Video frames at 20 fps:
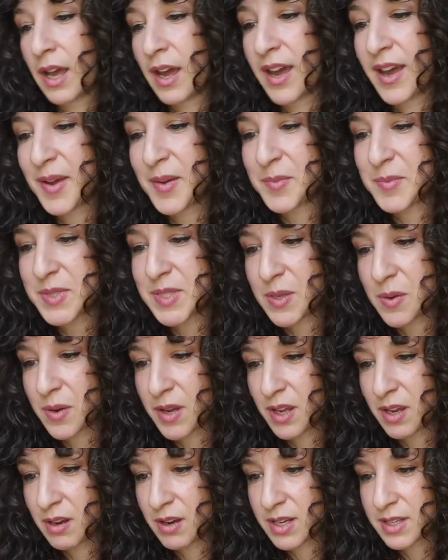Um, so
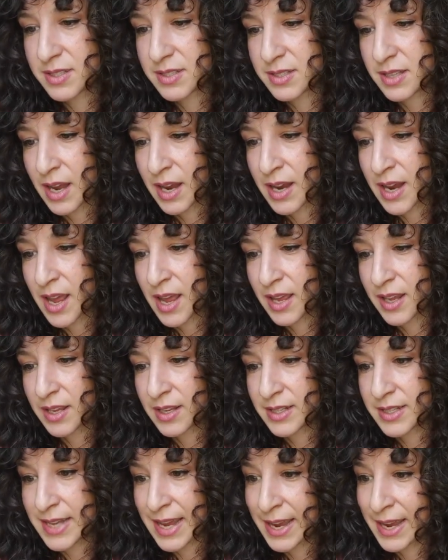here is Sana
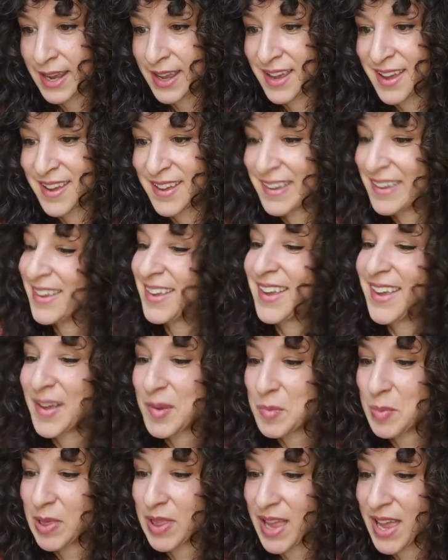Ndaya
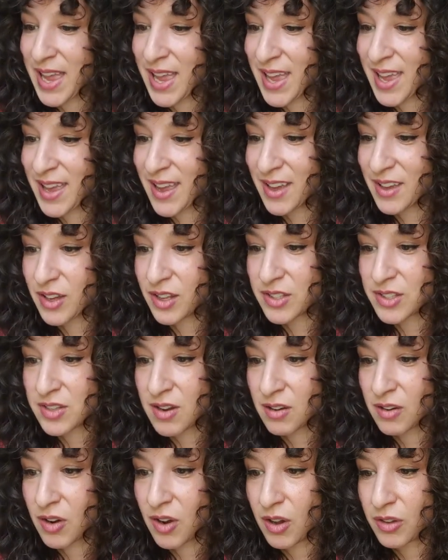playing a
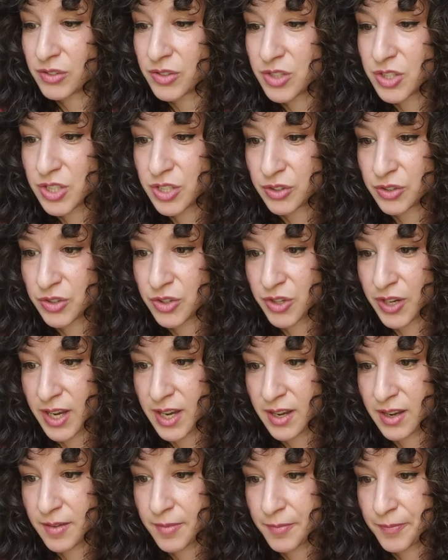song called
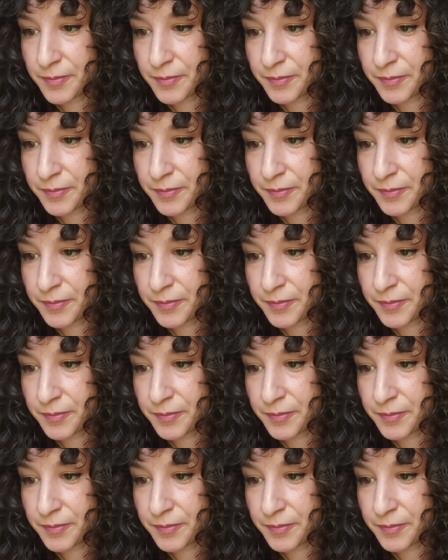Children.